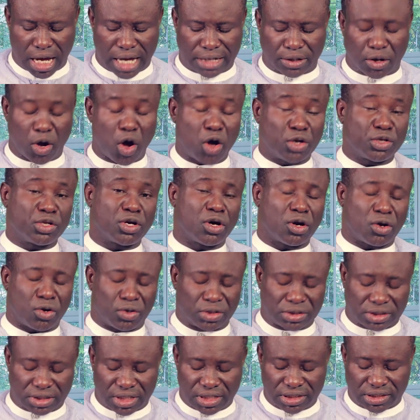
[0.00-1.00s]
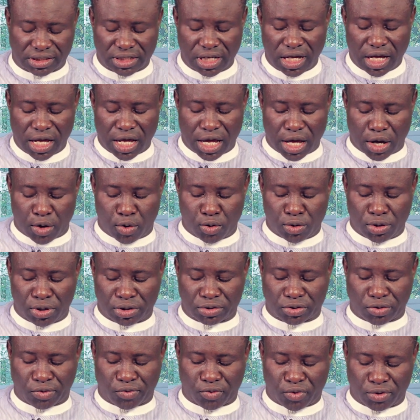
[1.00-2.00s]
And onion contains a whole
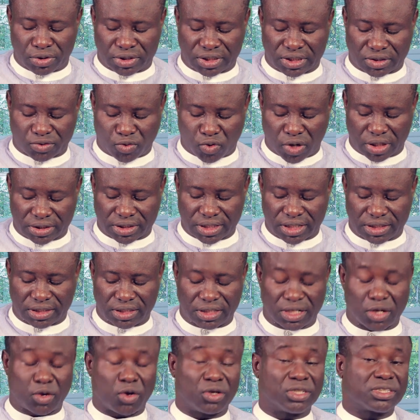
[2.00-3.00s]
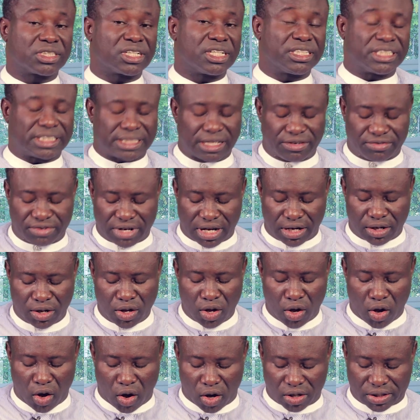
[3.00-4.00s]
lot of quercetin. It contains several
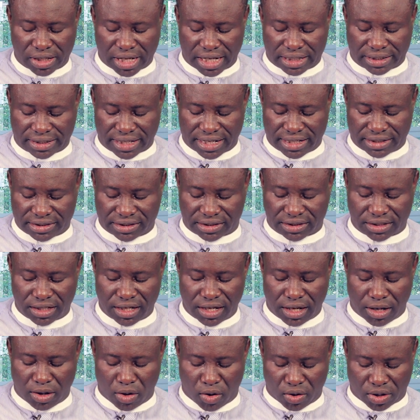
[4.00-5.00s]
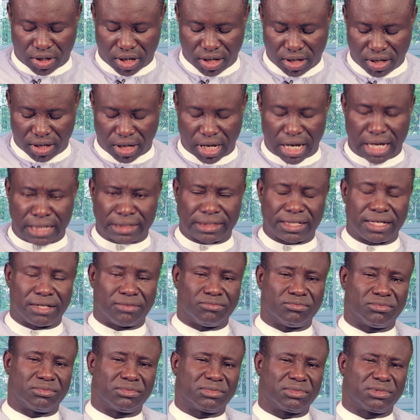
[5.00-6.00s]
other things. Okay,
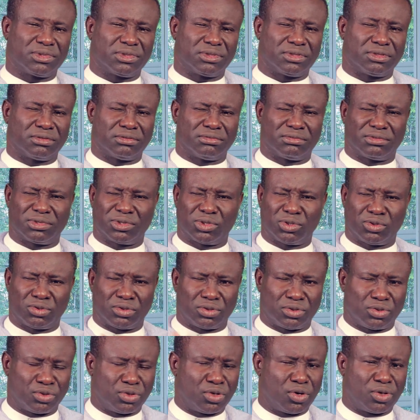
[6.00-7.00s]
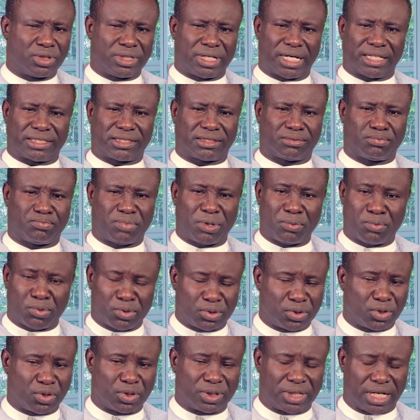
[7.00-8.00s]
and you know that.
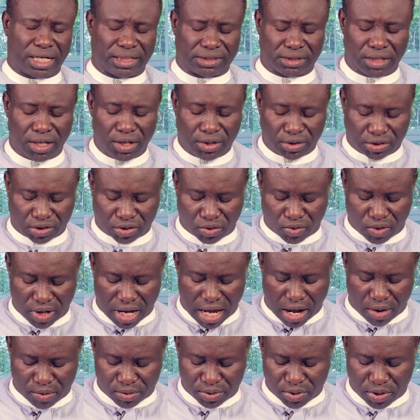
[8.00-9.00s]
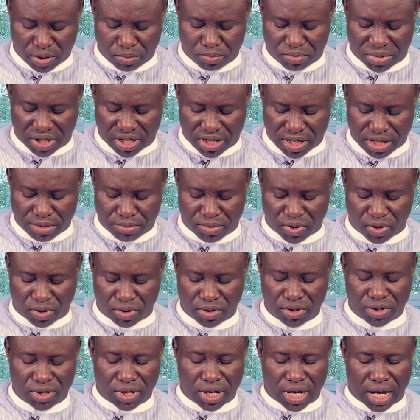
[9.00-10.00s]
People know that. So I will not
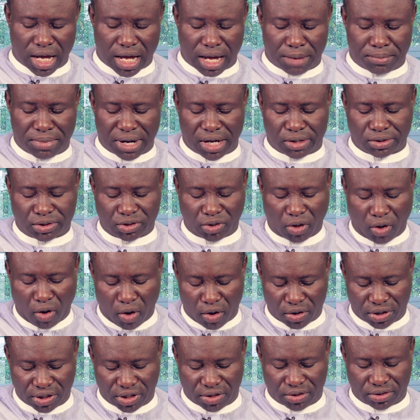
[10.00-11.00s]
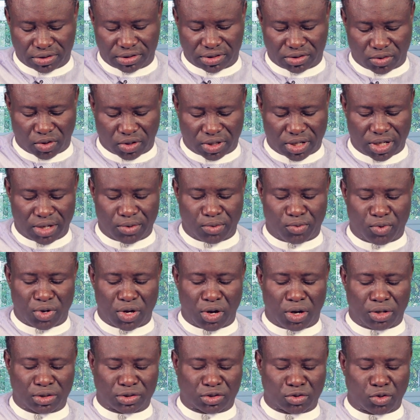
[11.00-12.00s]
belabor about onions. Okay,
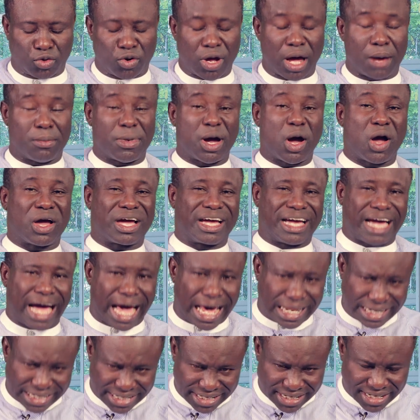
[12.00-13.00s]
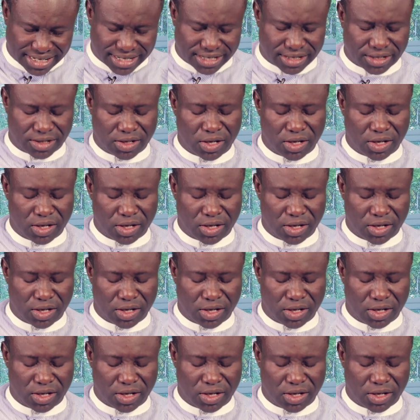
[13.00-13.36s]
we also know about garlic.